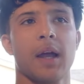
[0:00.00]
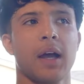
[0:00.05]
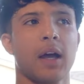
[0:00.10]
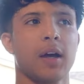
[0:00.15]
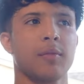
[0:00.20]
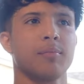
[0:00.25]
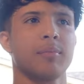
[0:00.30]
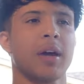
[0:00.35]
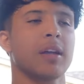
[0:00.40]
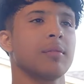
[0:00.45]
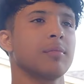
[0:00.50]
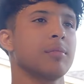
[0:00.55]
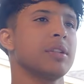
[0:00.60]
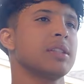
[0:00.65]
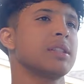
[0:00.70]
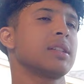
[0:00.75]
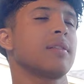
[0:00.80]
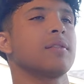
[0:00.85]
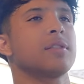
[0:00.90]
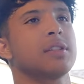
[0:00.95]
I'm about to be
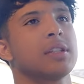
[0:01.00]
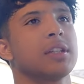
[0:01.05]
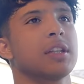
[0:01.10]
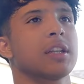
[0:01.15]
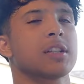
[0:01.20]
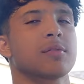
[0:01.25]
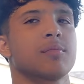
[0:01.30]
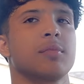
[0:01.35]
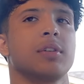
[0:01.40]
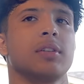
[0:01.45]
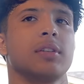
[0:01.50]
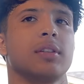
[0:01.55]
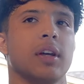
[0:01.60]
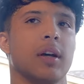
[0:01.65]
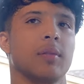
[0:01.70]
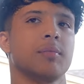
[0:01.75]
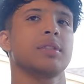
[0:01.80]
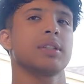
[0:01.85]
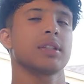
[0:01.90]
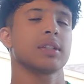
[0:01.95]
17 next month.
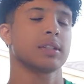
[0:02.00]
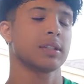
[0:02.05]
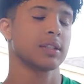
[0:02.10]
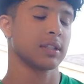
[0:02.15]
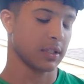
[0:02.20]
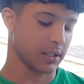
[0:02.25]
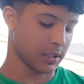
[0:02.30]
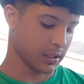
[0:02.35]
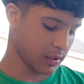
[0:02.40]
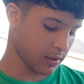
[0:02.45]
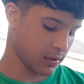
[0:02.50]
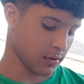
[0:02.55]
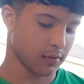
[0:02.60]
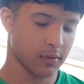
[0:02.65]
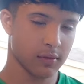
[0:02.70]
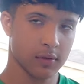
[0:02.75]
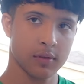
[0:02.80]
17. 16, yeah. Next